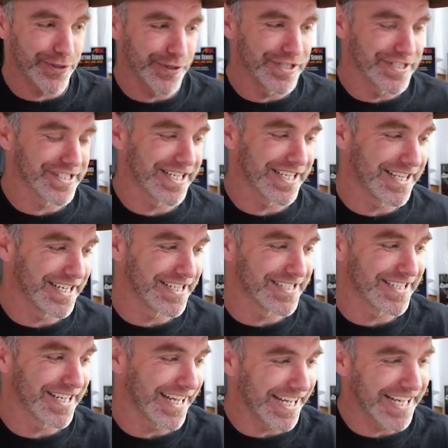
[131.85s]
Good to see this
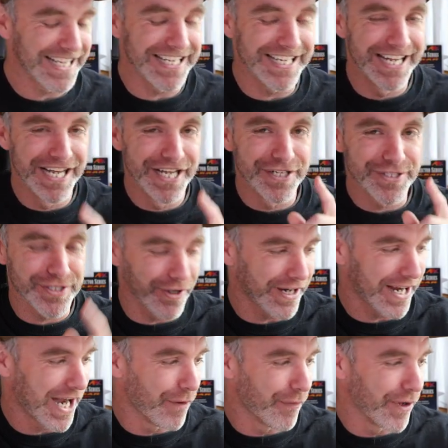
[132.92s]
in slot
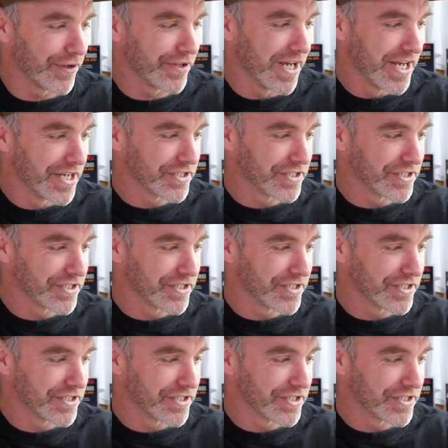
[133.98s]
car world.